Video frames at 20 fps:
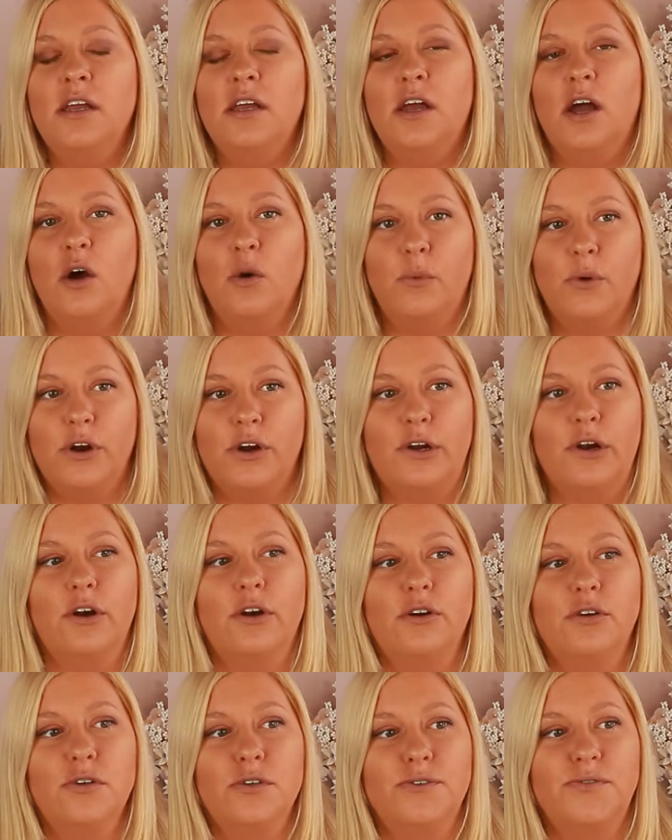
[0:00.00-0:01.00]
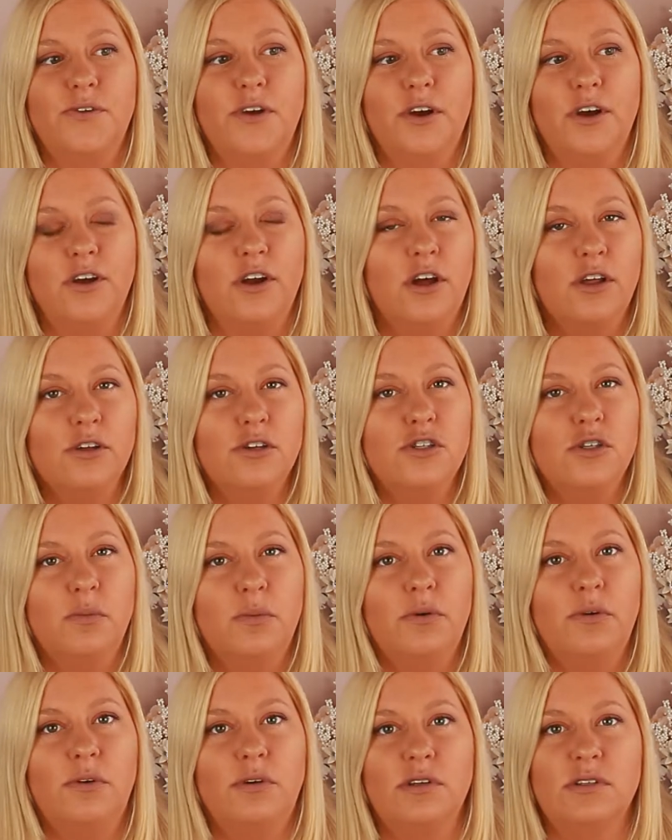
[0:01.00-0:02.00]
a worker who's very
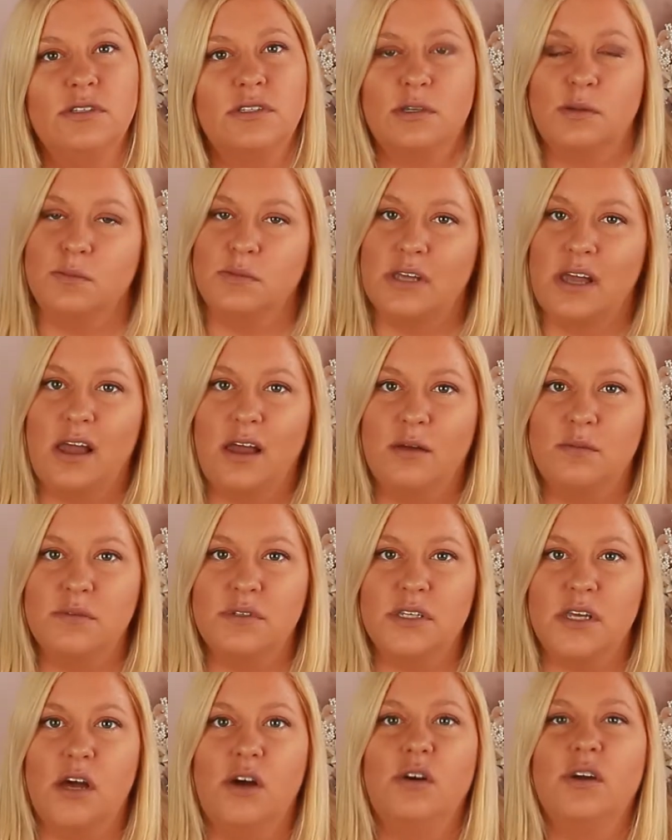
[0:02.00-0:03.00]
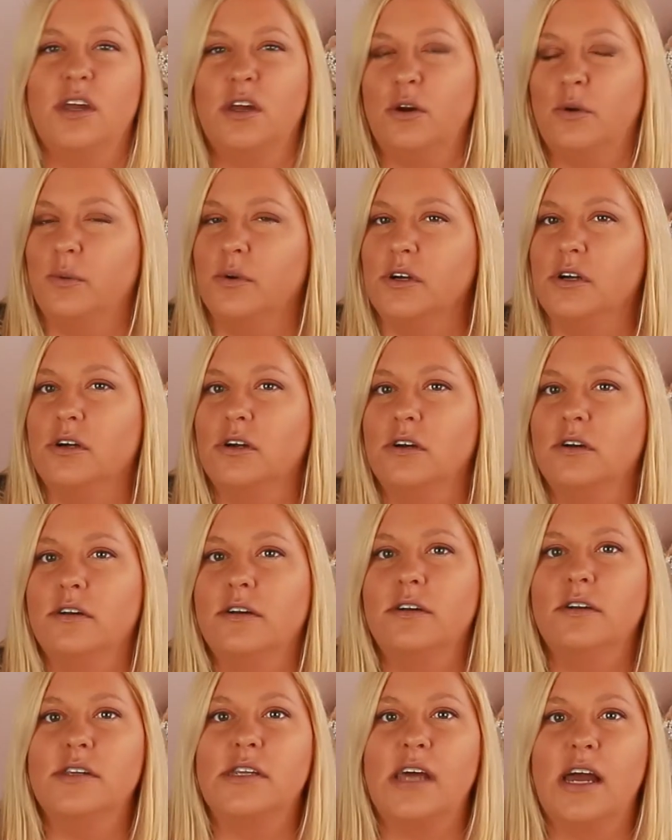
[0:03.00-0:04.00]
knowledgeable and sometimes I'll get a
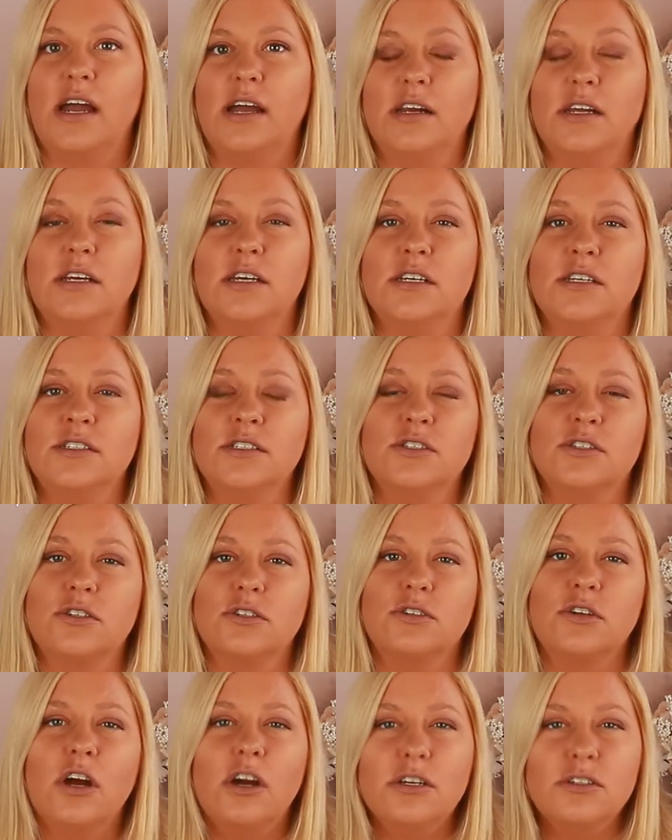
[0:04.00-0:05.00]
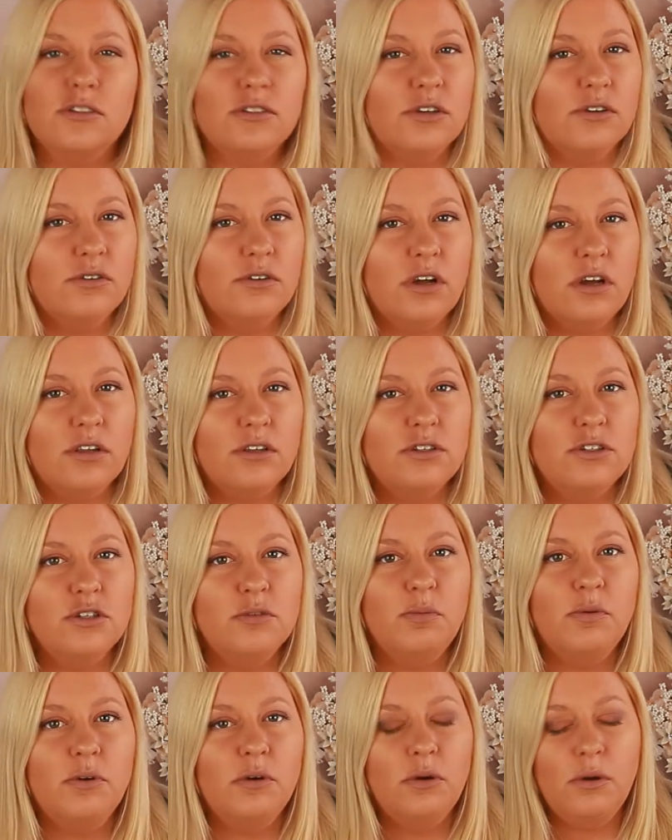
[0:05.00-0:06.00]
worker that is not so
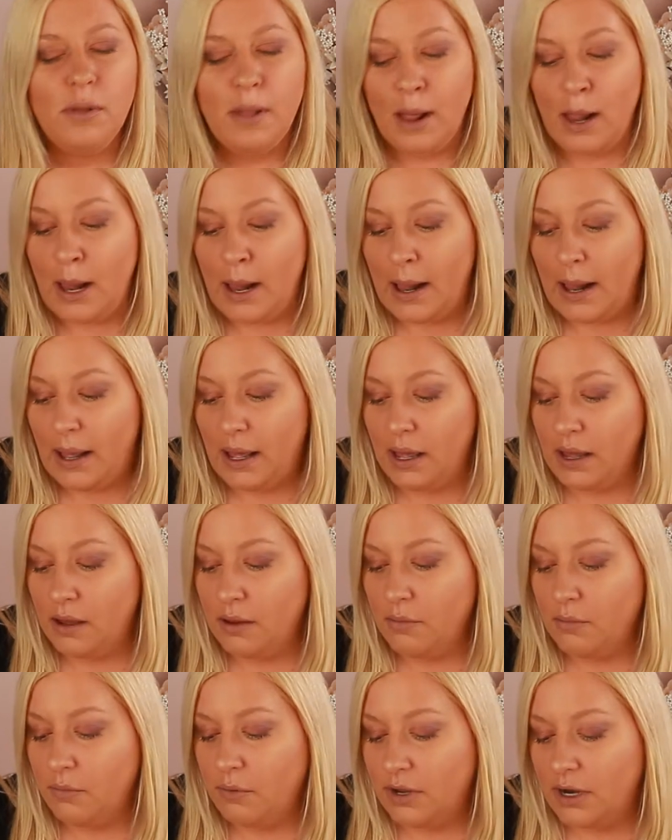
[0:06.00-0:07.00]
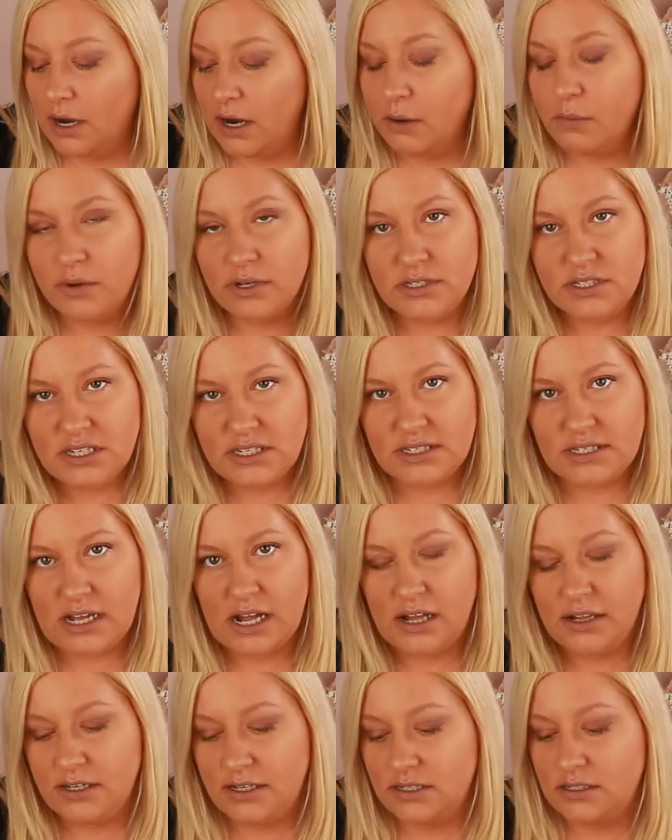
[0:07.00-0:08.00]
knowledgeable. When I went to
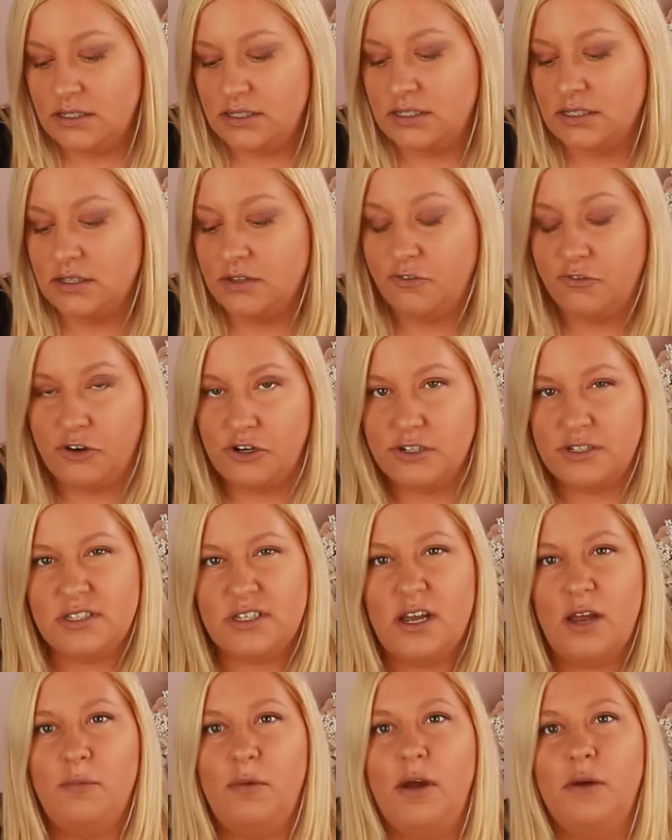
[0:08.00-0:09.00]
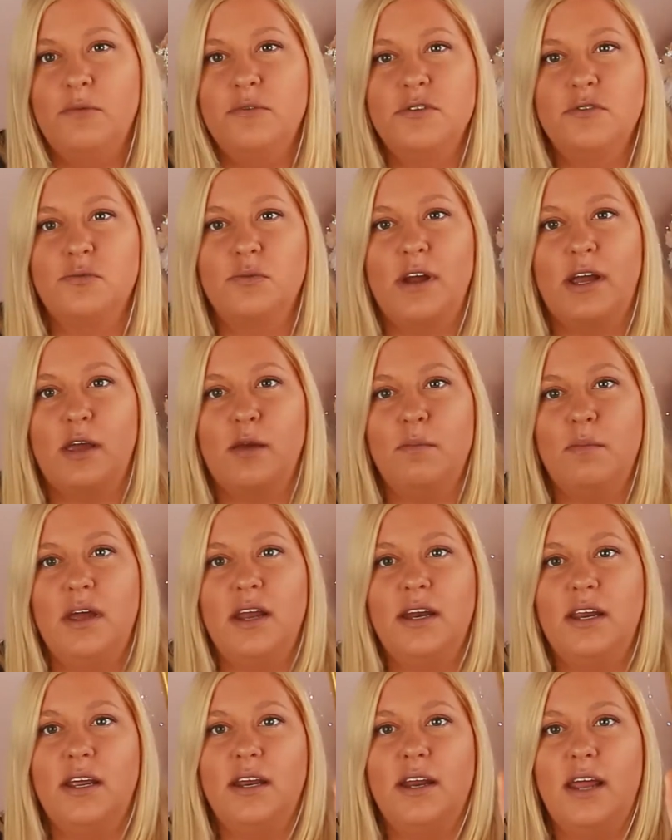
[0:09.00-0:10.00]
Sally's the first time, I was
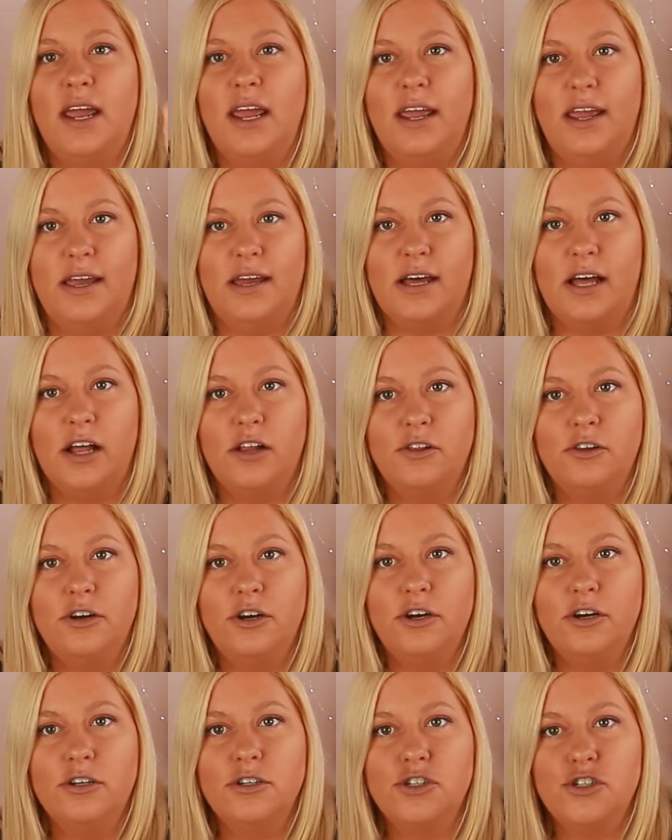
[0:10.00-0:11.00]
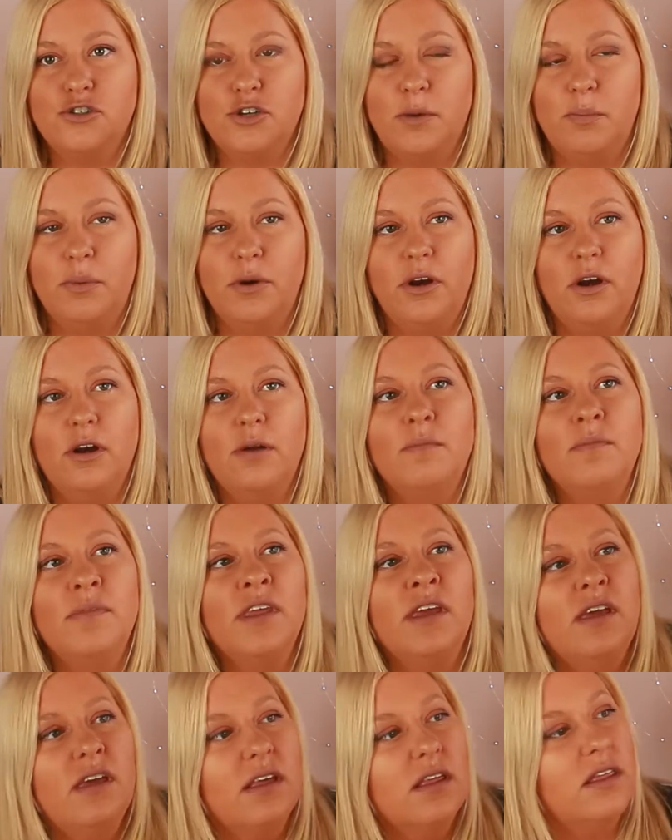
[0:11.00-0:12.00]
recommended a color stripper.
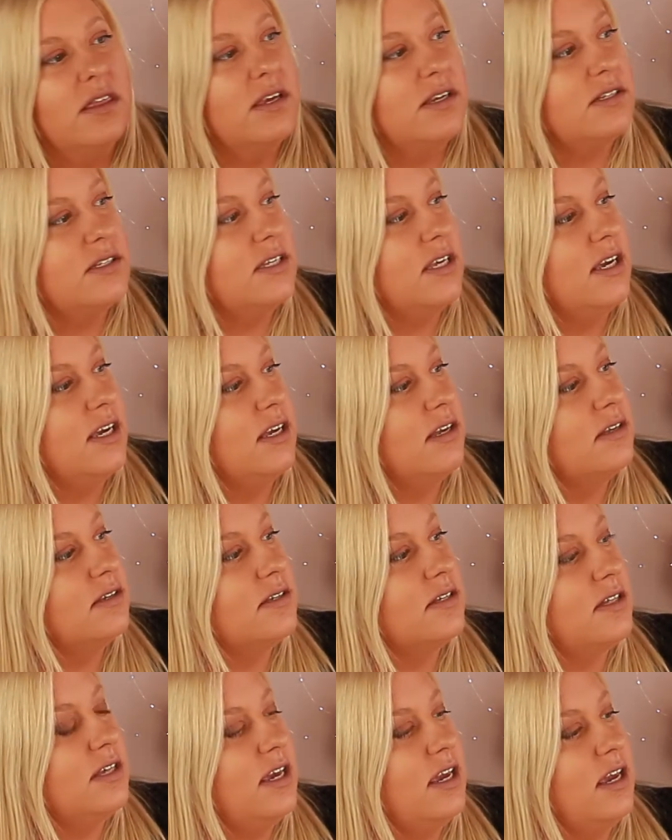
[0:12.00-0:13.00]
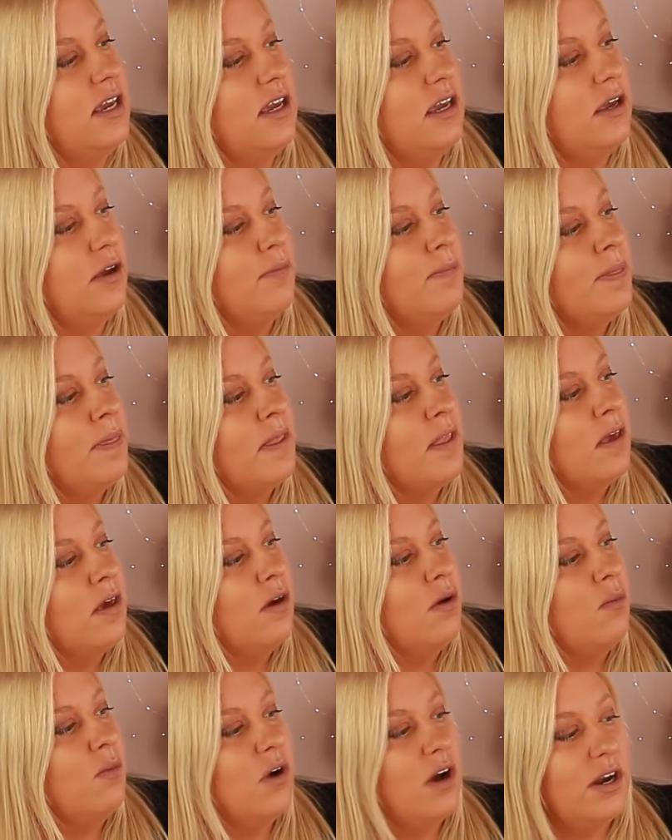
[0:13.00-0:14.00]
This is the
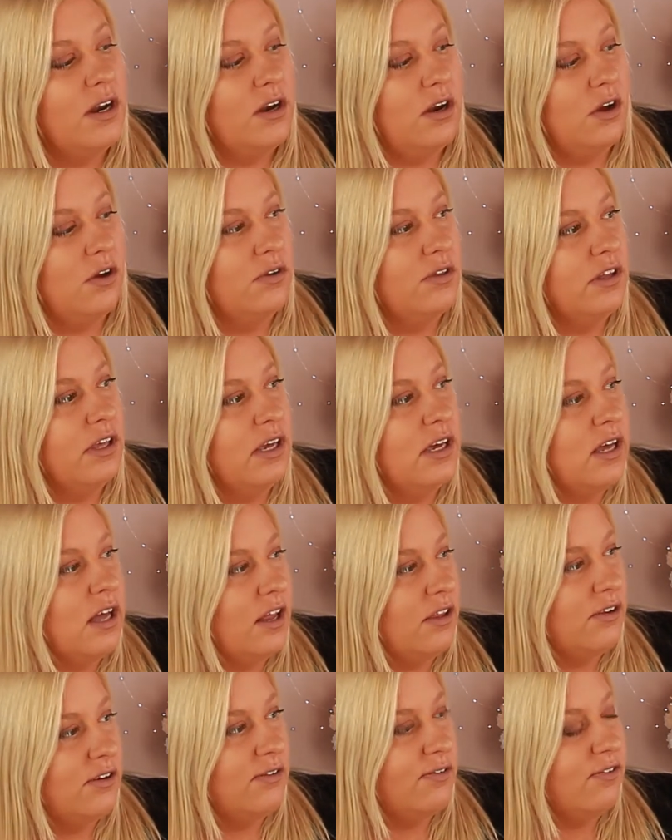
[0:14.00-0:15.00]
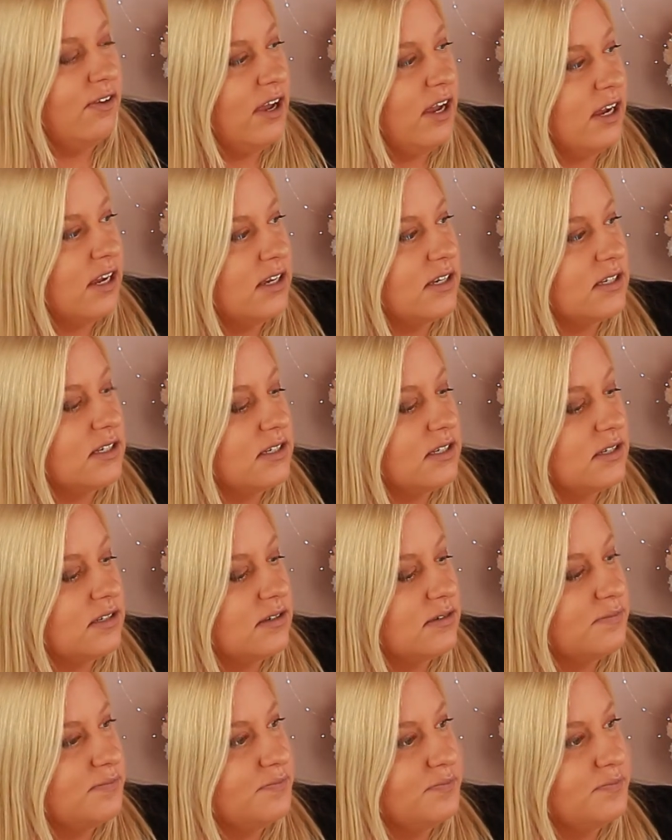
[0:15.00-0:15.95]
one and only Color Fix.